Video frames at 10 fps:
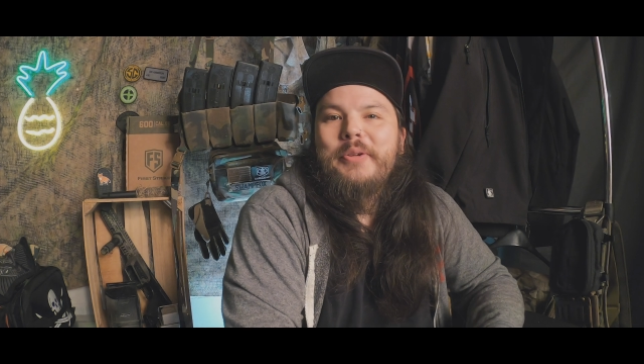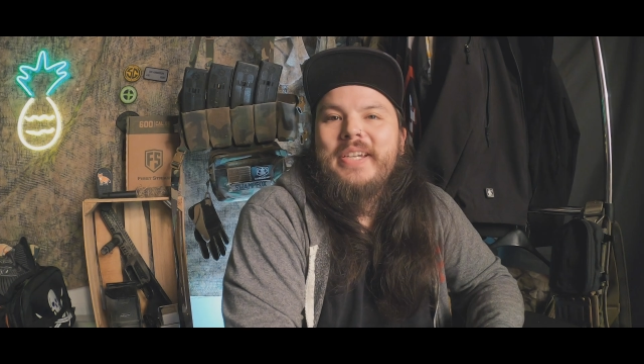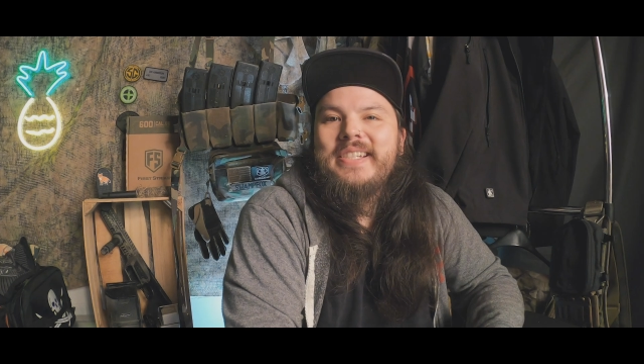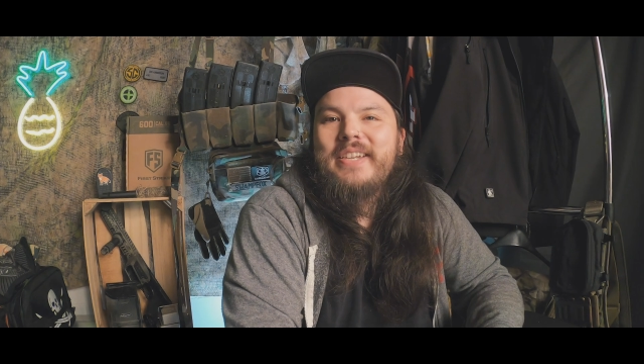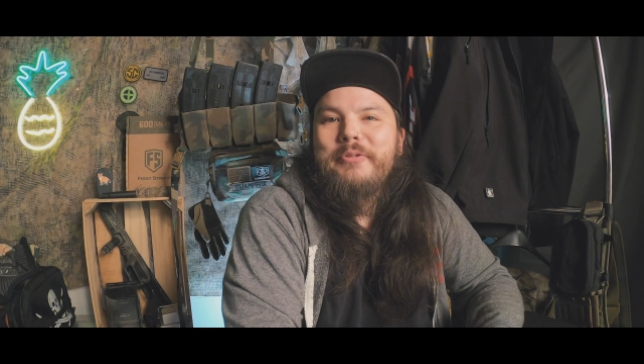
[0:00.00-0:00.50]

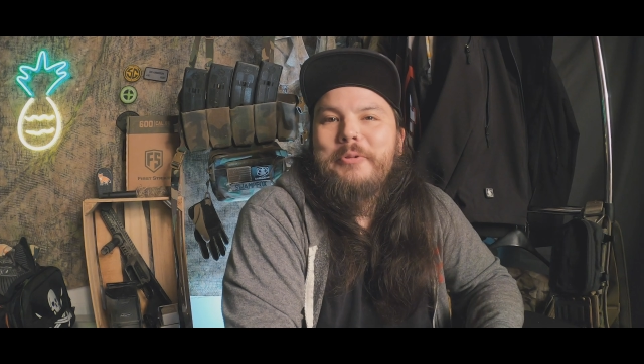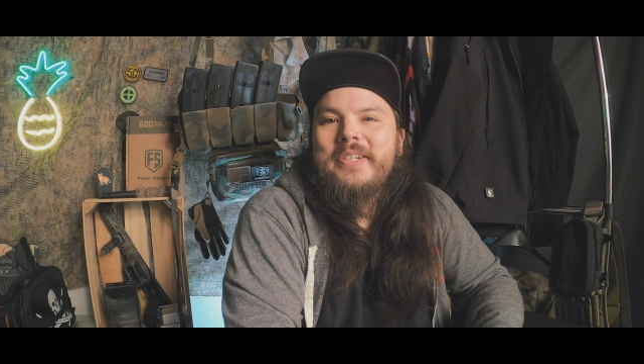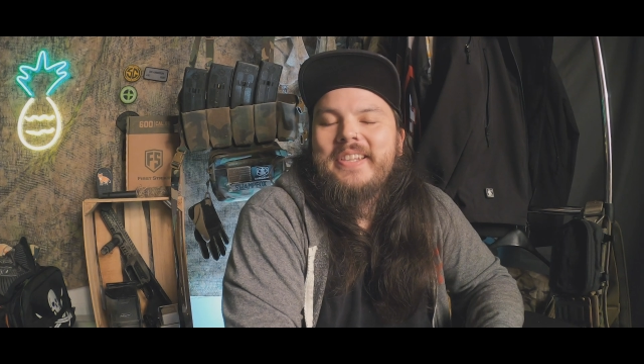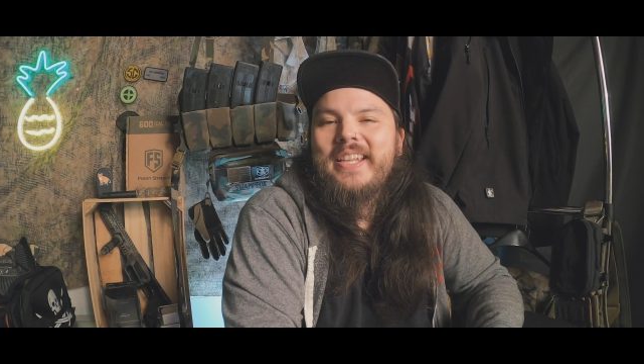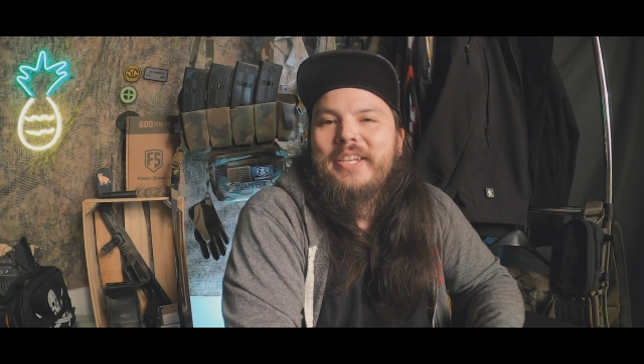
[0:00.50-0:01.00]
Greetings everyone,
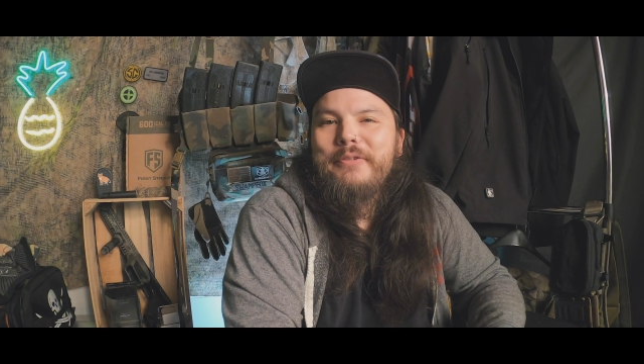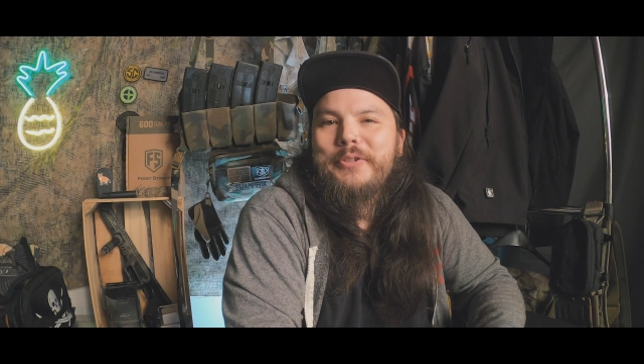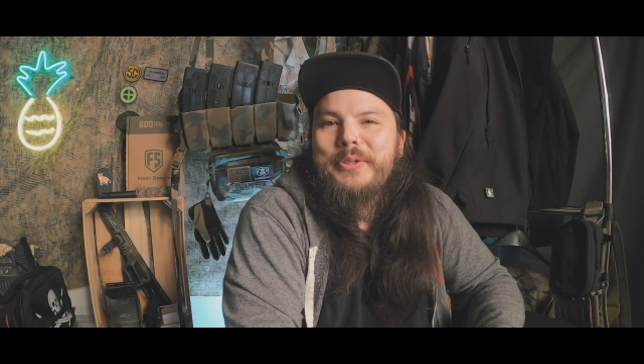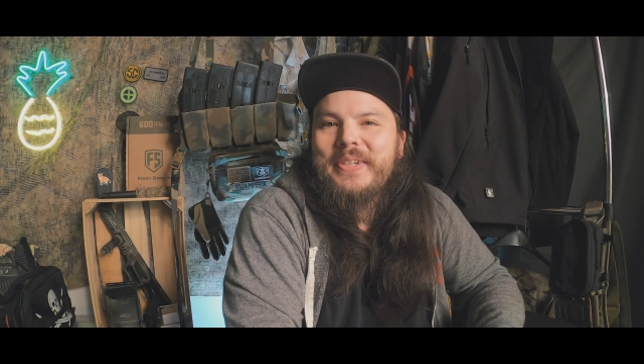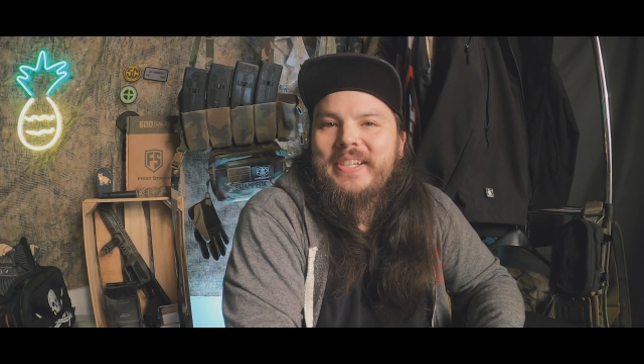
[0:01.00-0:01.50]
and thank you for
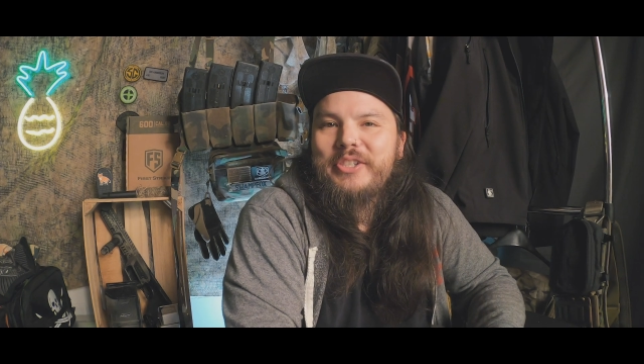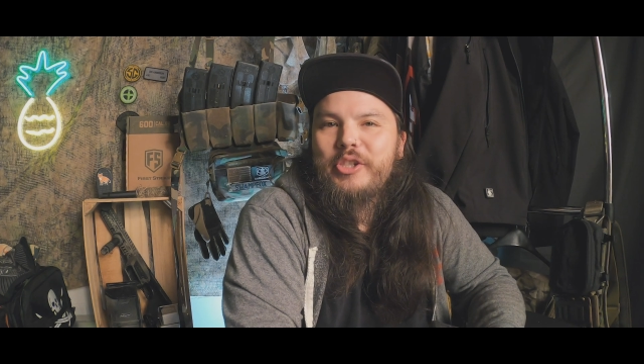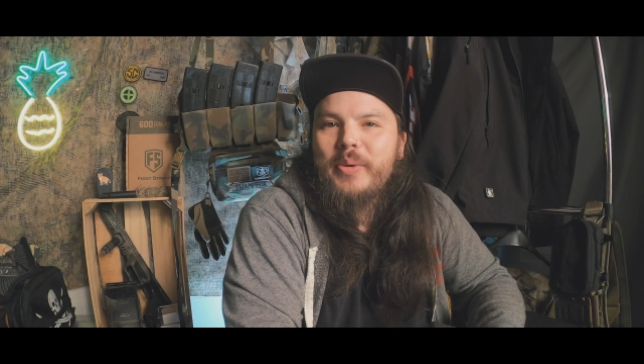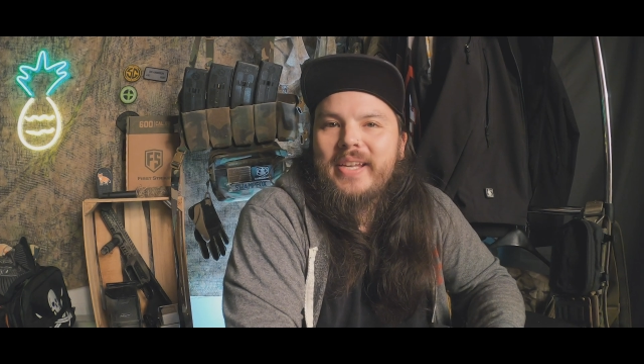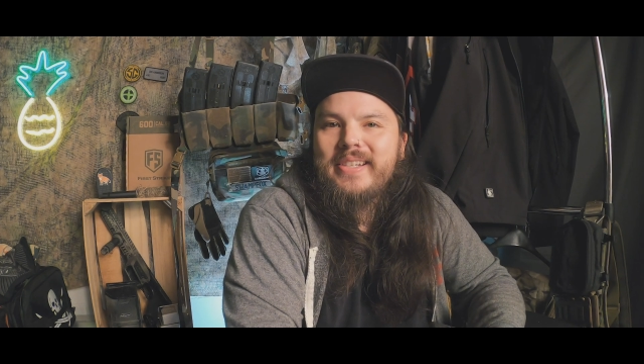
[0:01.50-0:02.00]
tuning
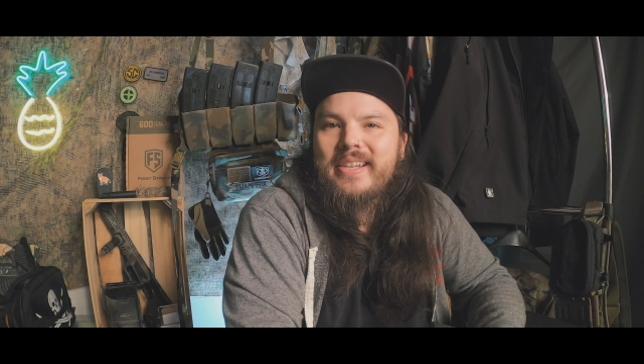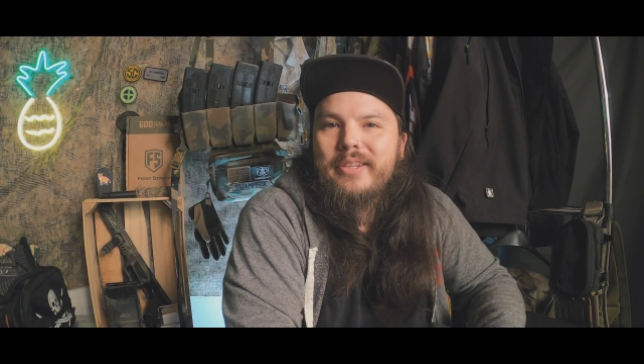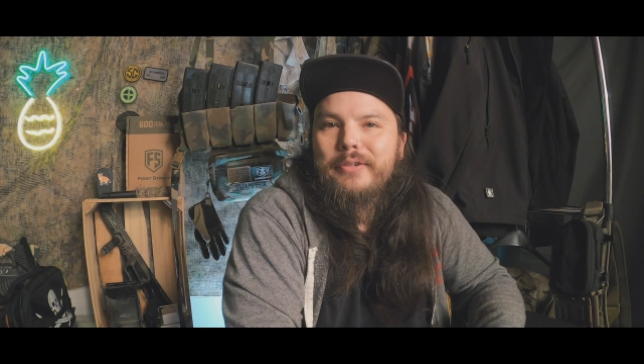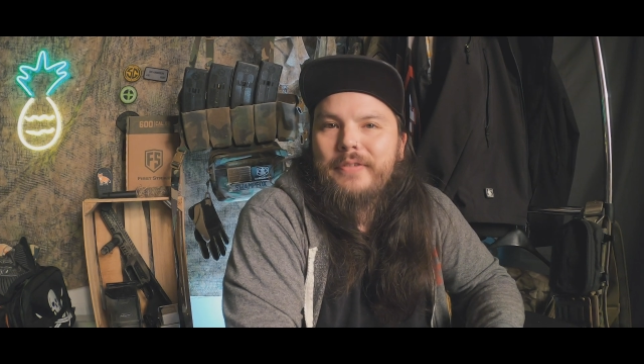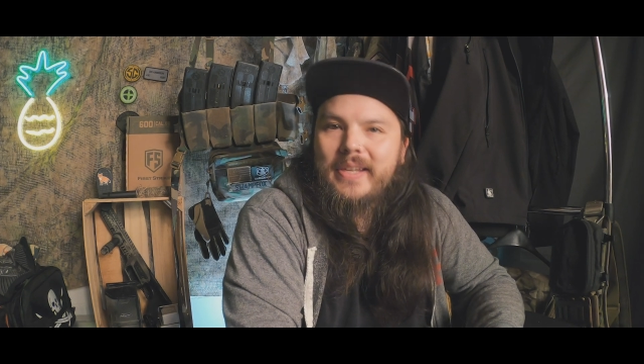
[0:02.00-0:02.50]
into
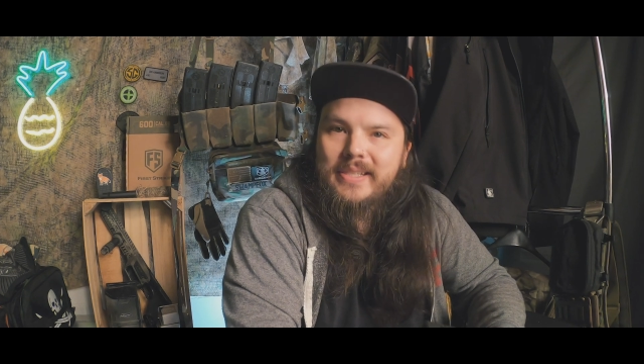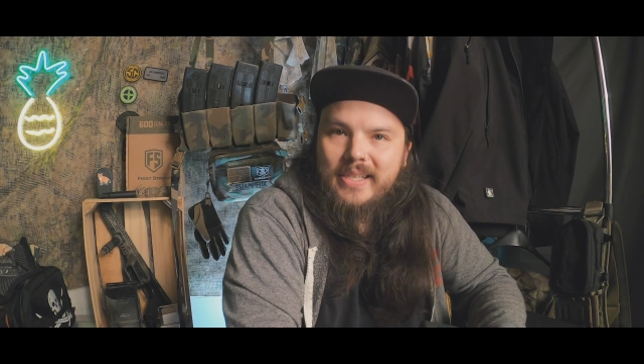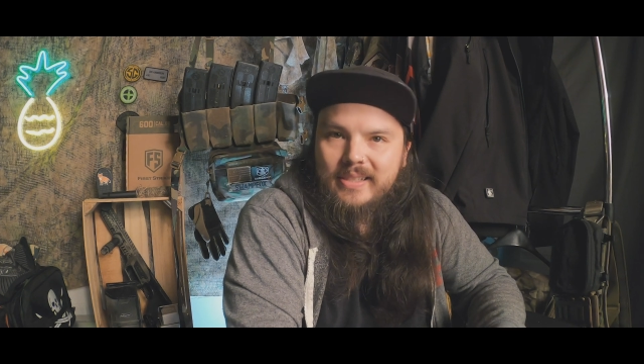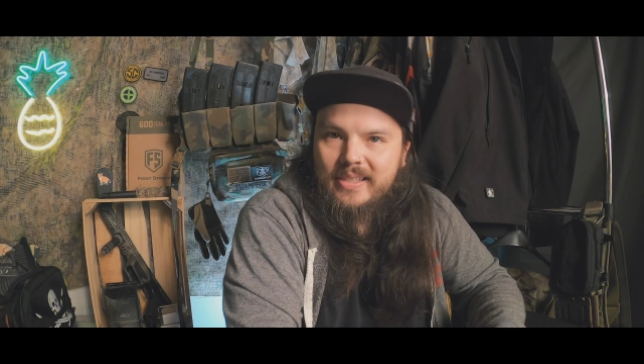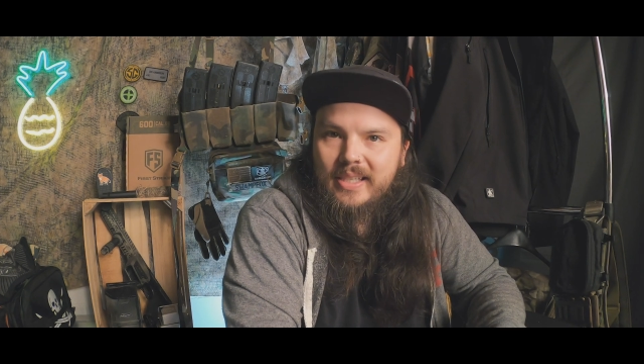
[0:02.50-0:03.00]
another
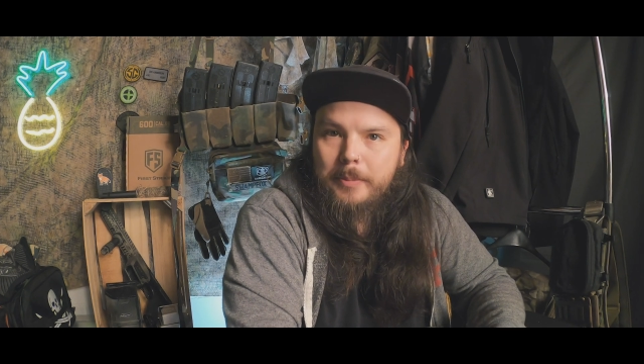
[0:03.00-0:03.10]
fantastic